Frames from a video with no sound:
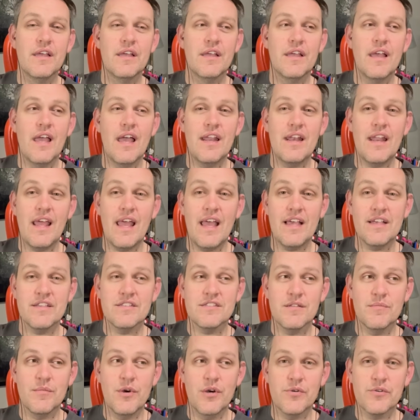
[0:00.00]
And as
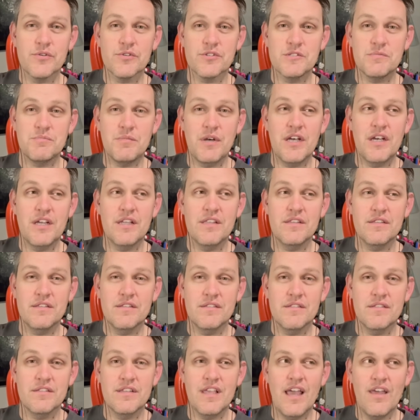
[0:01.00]
the motor spun,
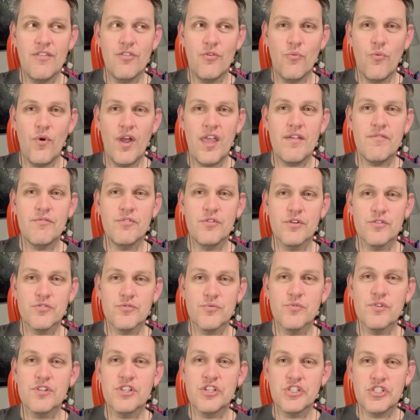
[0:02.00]
yeah, the wave looked
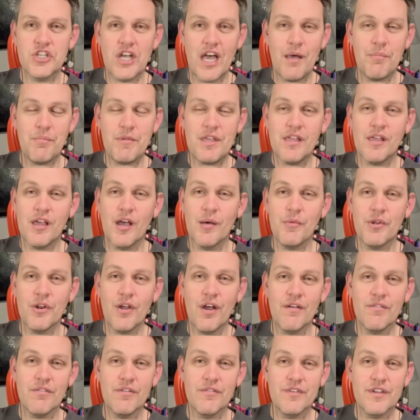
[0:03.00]
really choppy coming
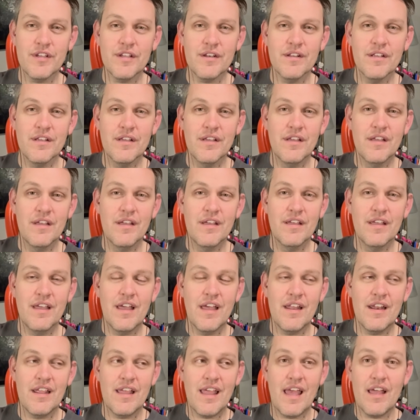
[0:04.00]
off of it.
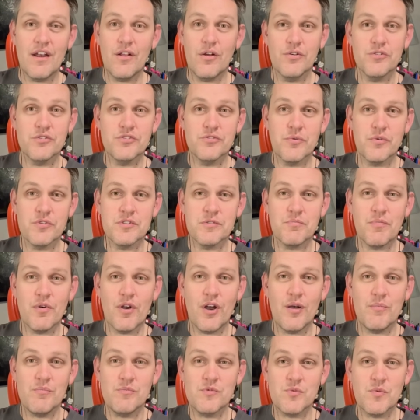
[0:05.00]
And it had all sorts of
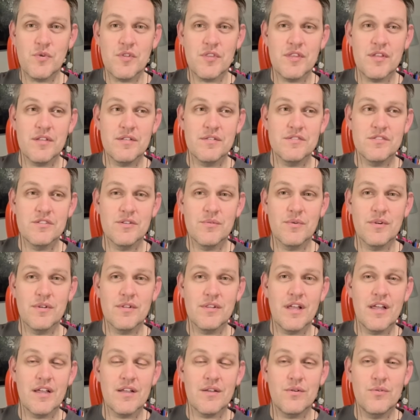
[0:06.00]
problems with it. So we were
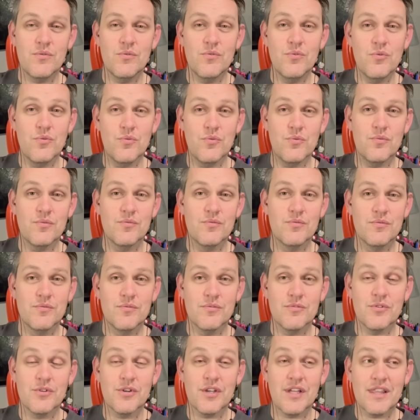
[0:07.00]
like, ooh,
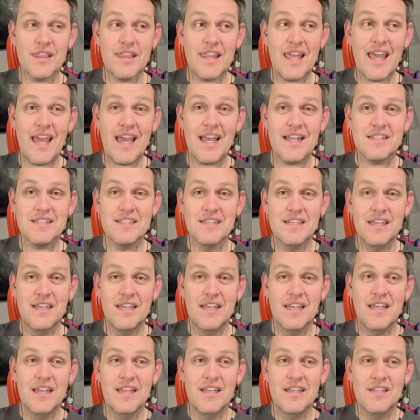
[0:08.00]
look at that.
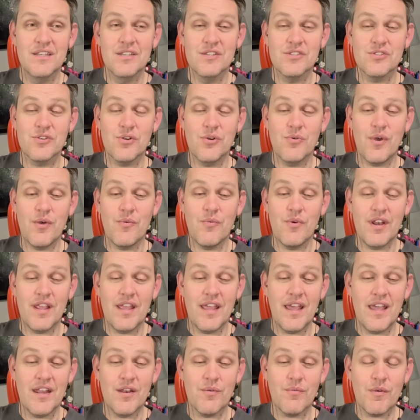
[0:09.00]
So we went
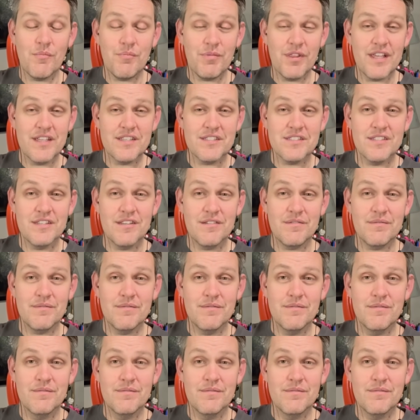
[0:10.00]
ahead and replaced it.